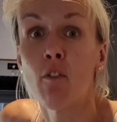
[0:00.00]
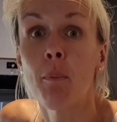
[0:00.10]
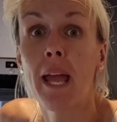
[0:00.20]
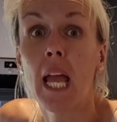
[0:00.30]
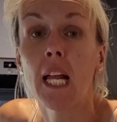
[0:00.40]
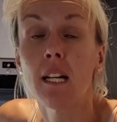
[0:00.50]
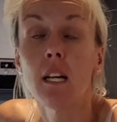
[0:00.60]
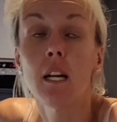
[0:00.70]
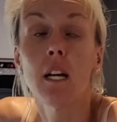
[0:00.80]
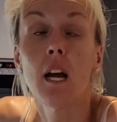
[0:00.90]
Aussie, wait,
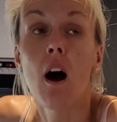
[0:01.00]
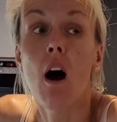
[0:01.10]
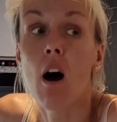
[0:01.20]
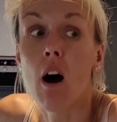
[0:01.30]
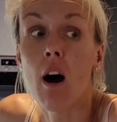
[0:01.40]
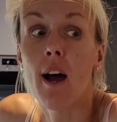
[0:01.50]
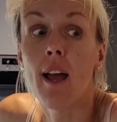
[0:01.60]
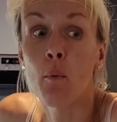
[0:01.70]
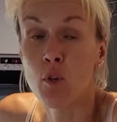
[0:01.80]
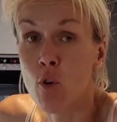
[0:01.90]
love.
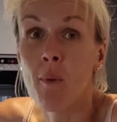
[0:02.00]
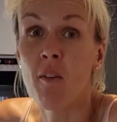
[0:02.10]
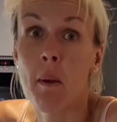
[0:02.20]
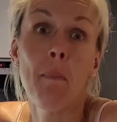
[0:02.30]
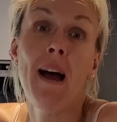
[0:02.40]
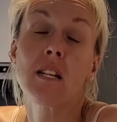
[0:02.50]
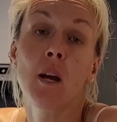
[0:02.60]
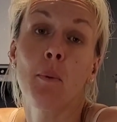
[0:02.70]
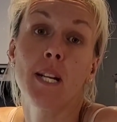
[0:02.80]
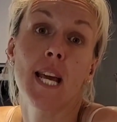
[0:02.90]
I would normally be in Paris a
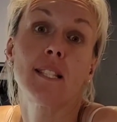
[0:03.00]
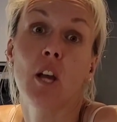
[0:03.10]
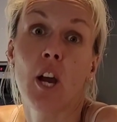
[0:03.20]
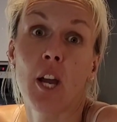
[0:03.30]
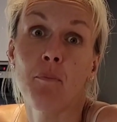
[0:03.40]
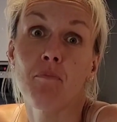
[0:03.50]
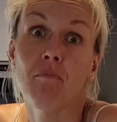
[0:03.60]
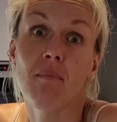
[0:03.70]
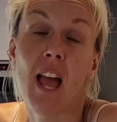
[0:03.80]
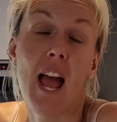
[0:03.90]
couple of days ago,
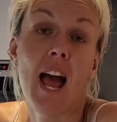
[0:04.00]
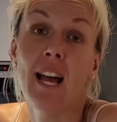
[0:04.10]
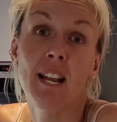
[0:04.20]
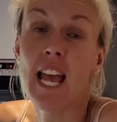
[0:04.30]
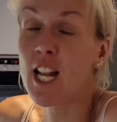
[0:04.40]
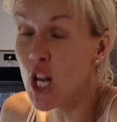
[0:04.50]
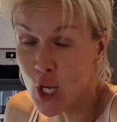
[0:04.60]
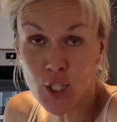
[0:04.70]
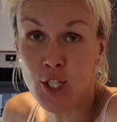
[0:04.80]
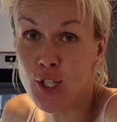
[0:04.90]
and
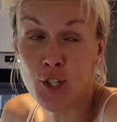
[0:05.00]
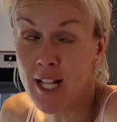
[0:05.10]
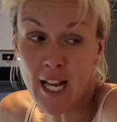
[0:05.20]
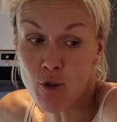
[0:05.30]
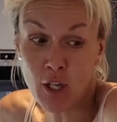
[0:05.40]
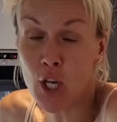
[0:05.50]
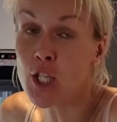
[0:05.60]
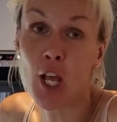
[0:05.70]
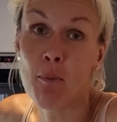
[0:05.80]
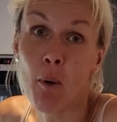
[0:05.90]
it looks literally
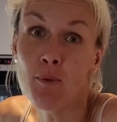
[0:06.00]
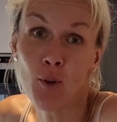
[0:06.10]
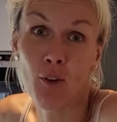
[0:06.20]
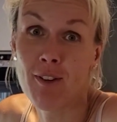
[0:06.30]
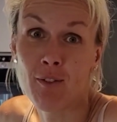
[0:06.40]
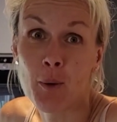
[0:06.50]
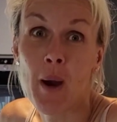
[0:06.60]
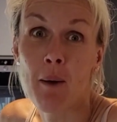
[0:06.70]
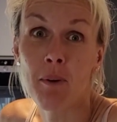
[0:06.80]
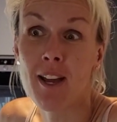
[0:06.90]
looks like a bomb's gone off
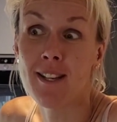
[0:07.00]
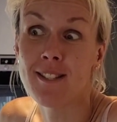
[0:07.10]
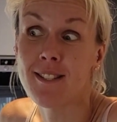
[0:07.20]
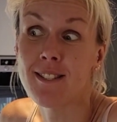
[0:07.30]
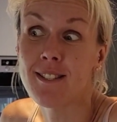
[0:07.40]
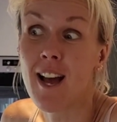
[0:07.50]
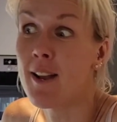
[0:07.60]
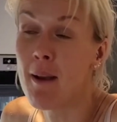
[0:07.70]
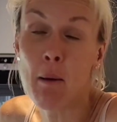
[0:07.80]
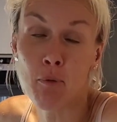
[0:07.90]
everywhere because yeah.
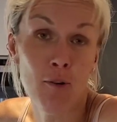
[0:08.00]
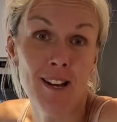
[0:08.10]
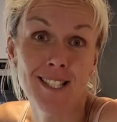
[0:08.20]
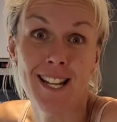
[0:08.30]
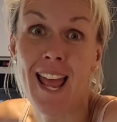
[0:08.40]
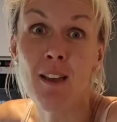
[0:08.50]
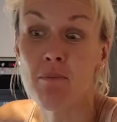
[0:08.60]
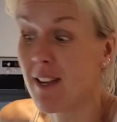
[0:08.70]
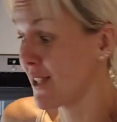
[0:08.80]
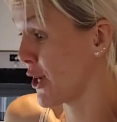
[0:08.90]
I'm now
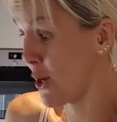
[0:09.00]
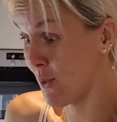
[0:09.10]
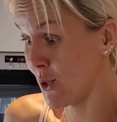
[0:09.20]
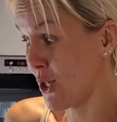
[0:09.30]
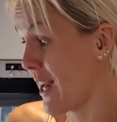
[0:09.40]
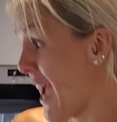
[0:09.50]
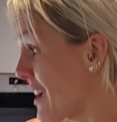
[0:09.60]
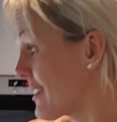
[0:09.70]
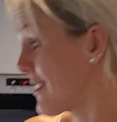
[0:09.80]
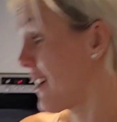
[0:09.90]
procrastinate because I don't know what to do
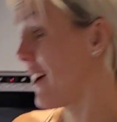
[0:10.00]
next.